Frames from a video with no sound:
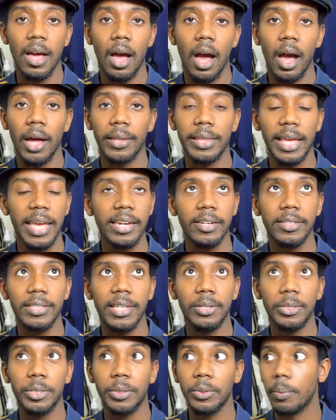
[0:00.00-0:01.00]
Uh, the
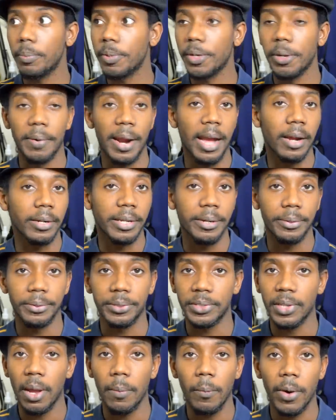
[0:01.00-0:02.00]
annotation will be around here
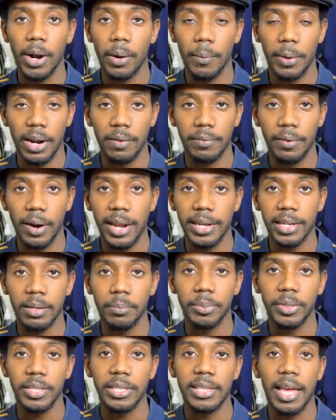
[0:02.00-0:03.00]
somewhere whenever I
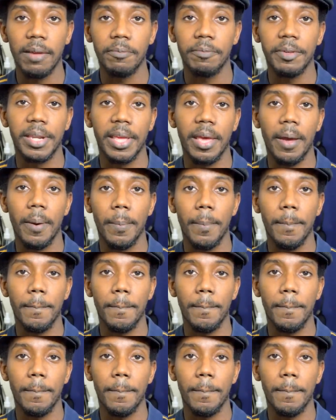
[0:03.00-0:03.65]
complete that video.